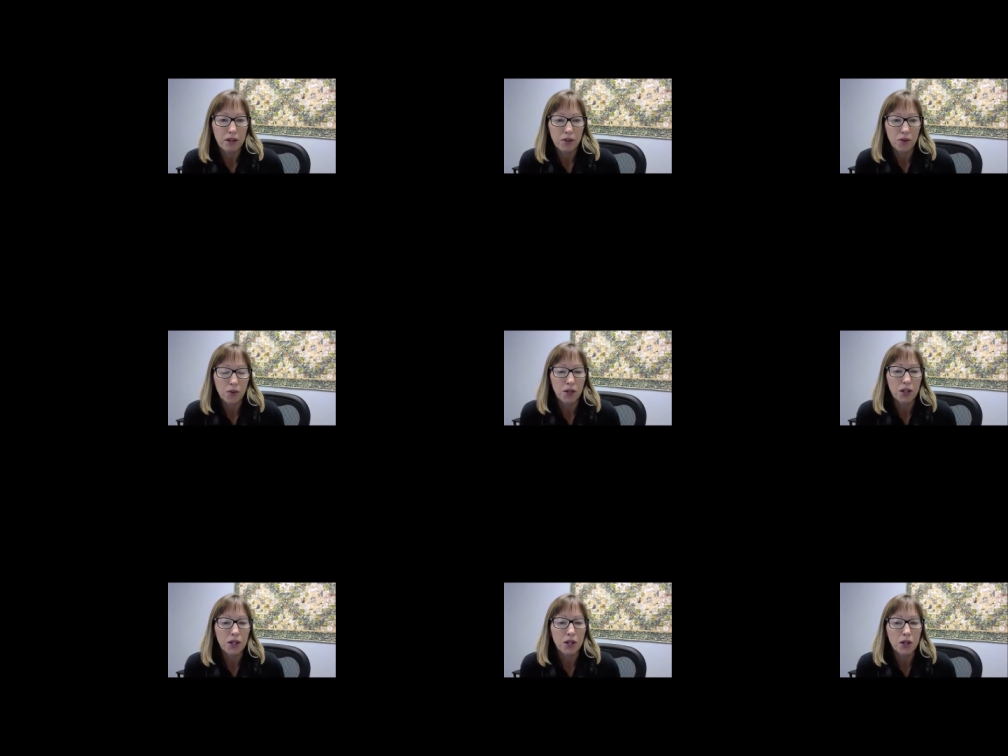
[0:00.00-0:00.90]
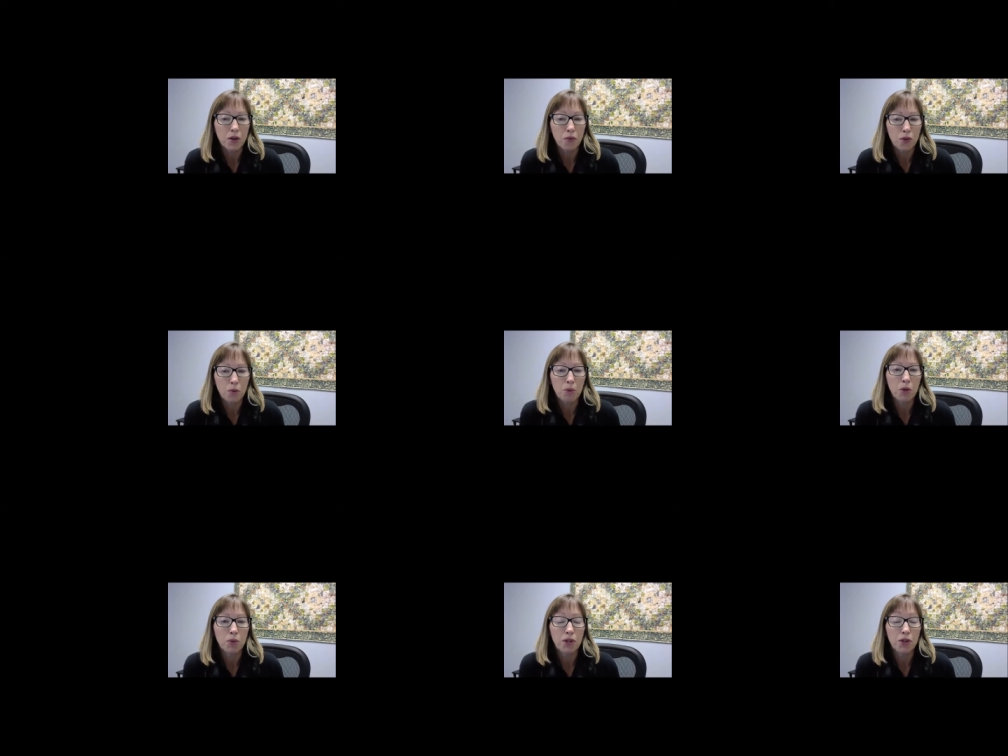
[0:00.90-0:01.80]
is the difference
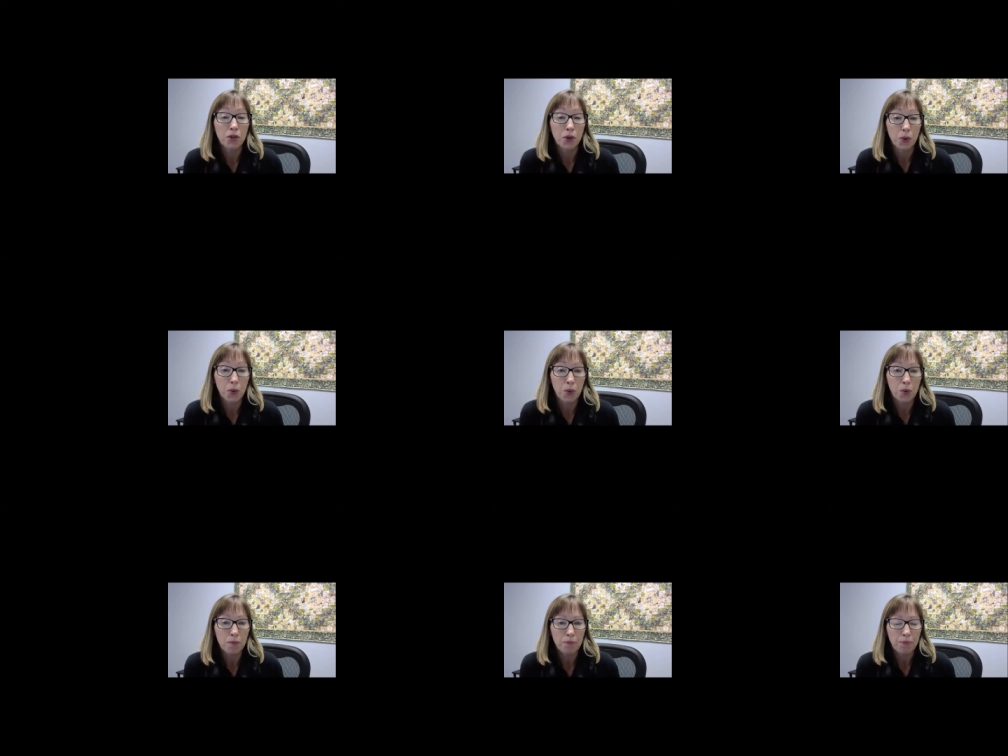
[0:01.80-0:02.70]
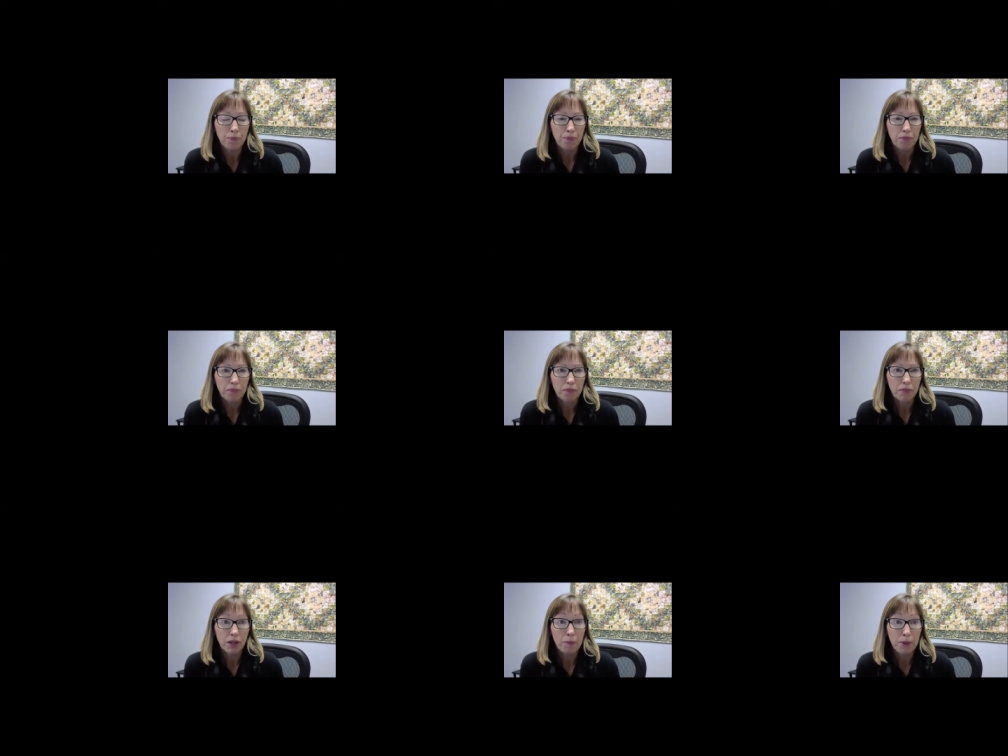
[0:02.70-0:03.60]
between two
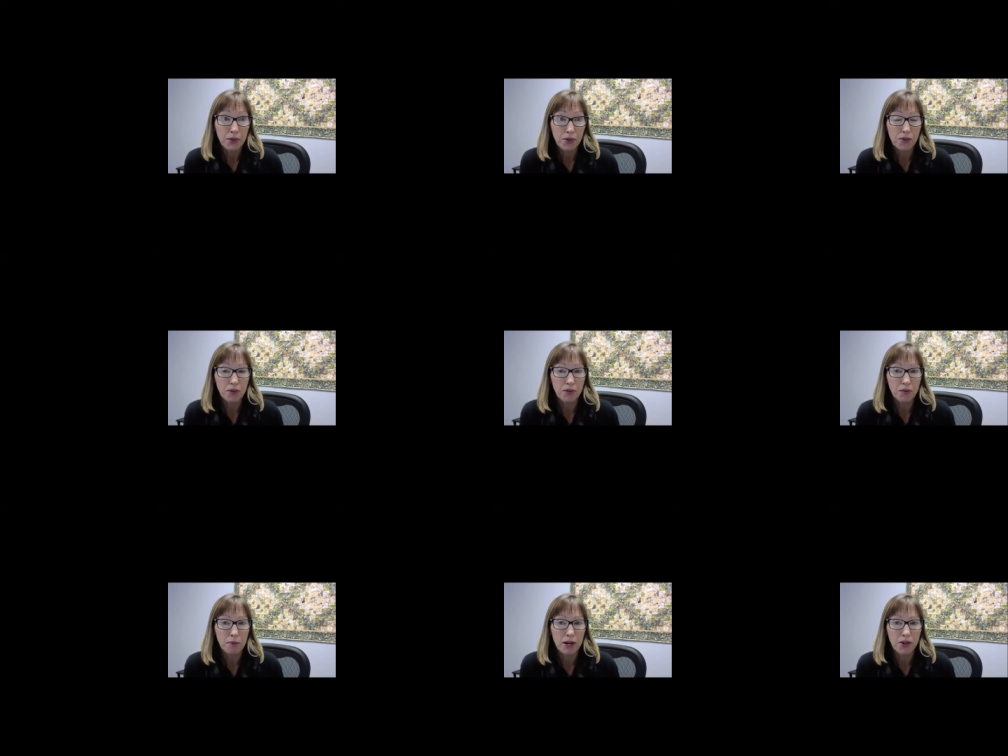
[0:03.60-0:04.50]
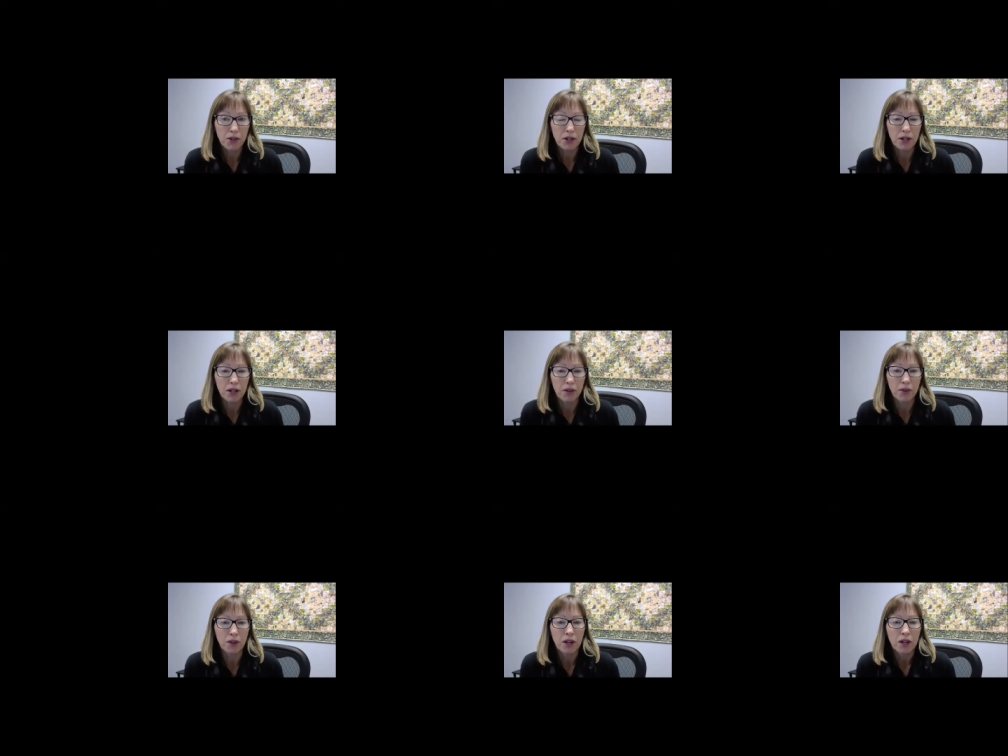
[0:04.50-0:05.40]
pieces of information
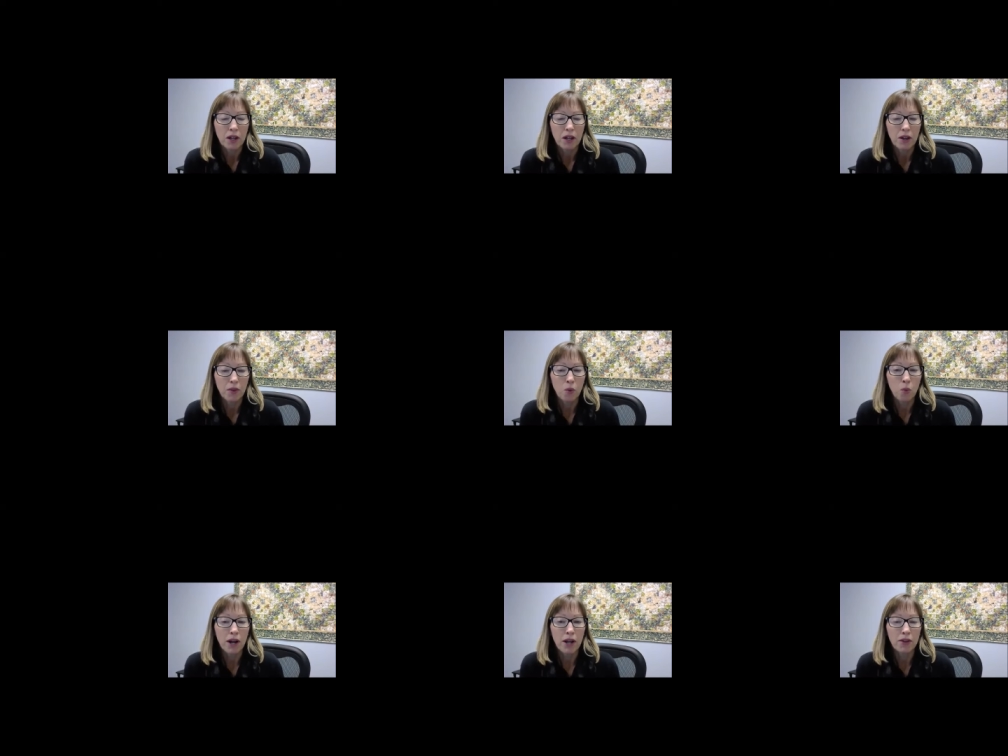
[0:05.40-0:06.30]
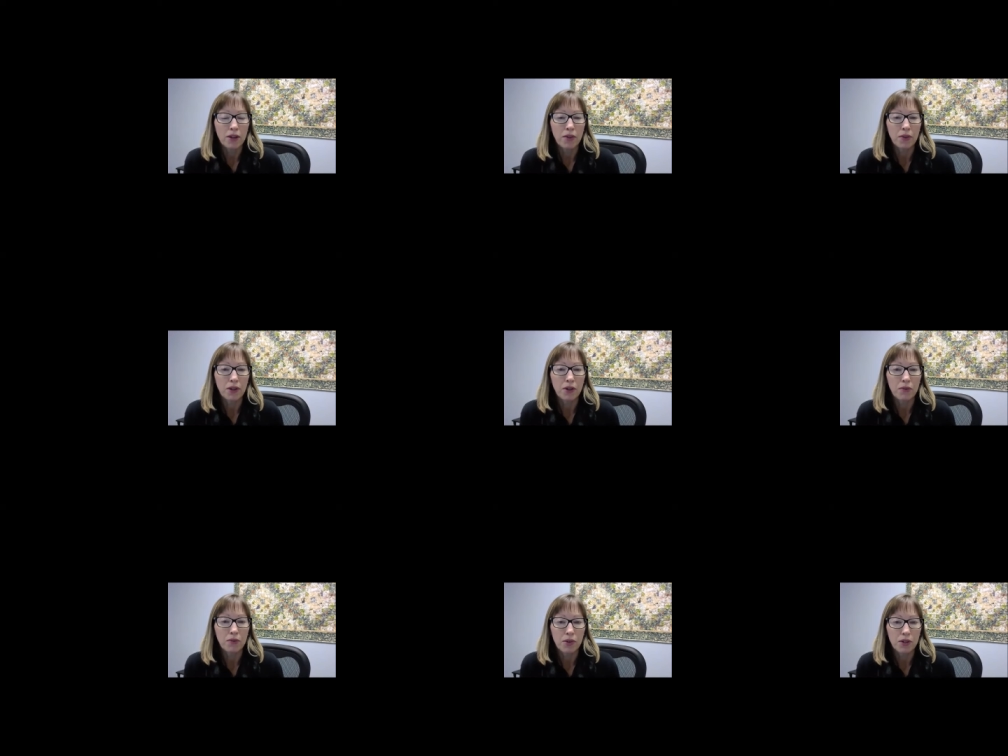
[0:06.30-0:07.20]
and the way that the
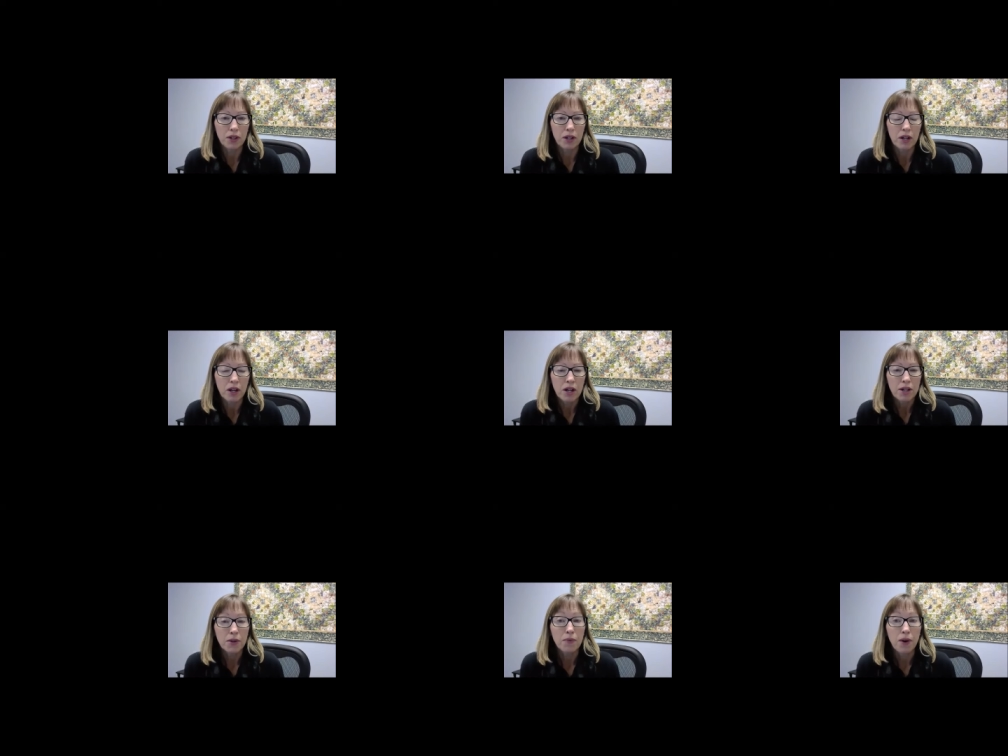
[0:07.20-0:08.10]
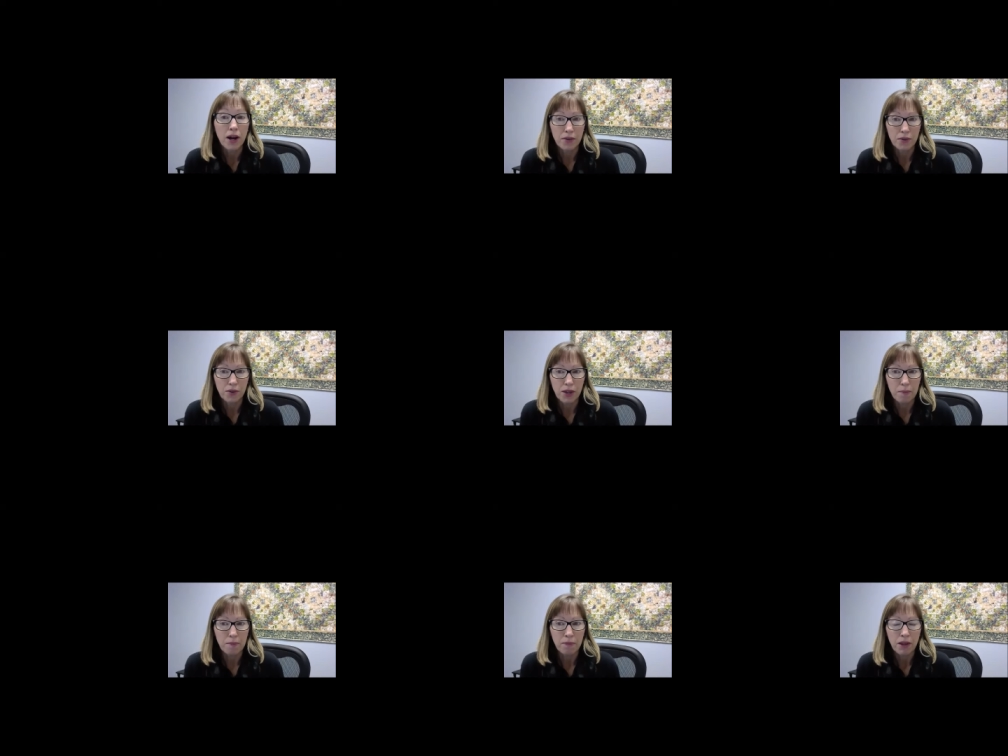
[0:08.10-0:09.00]
university defines
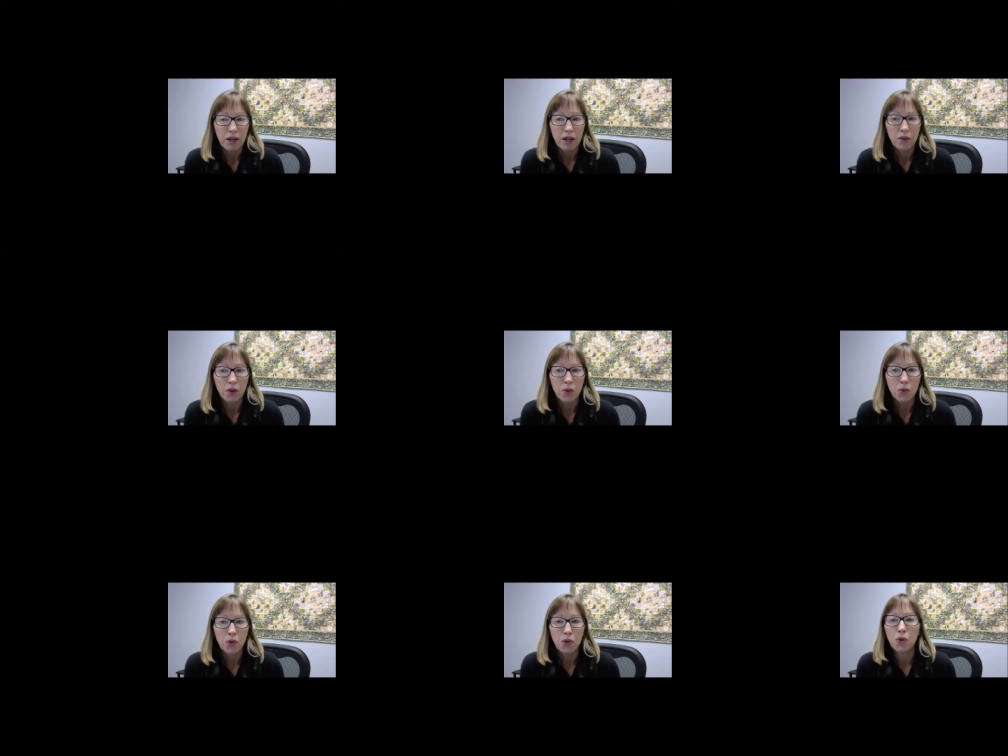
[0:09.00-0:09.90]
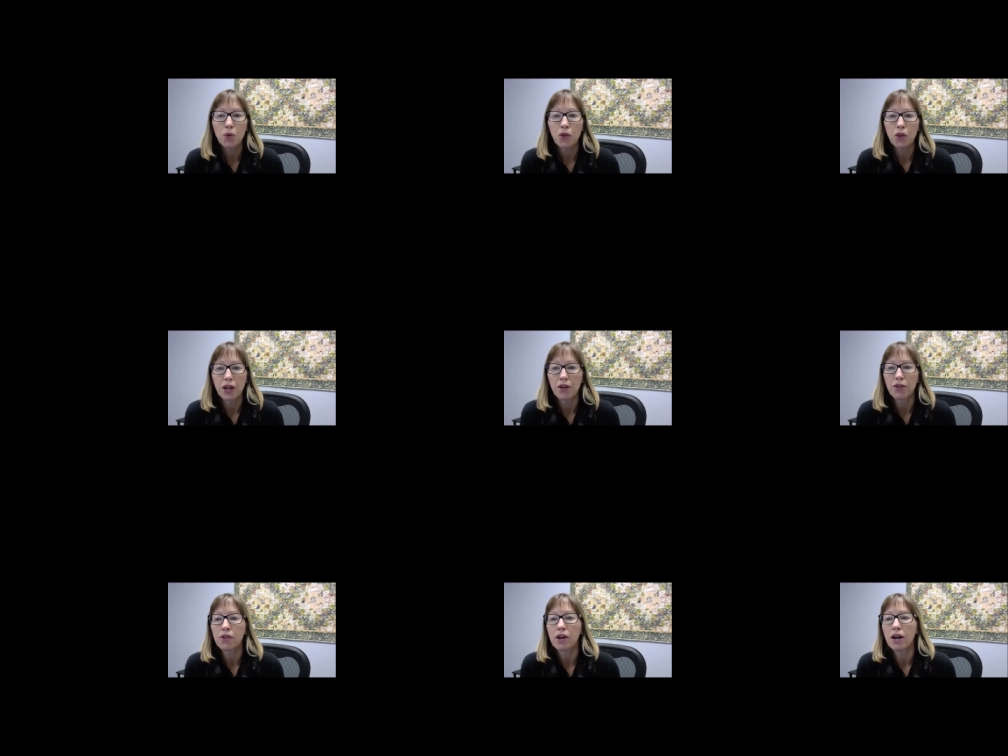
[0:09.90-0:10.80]
them. And those two
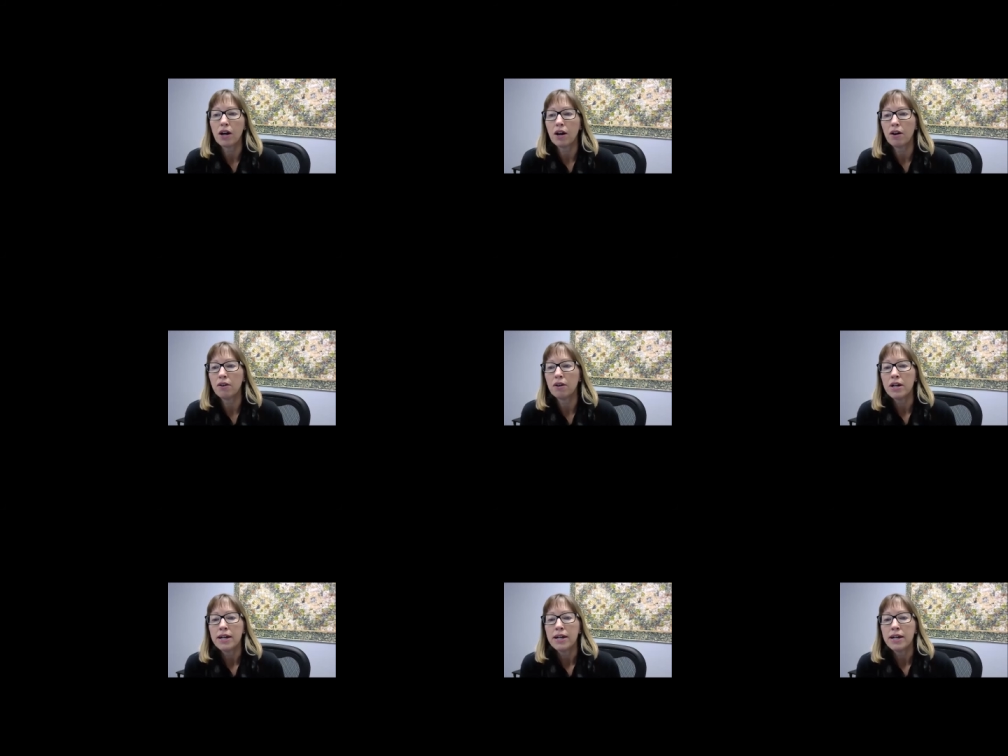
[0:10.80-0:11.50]
things are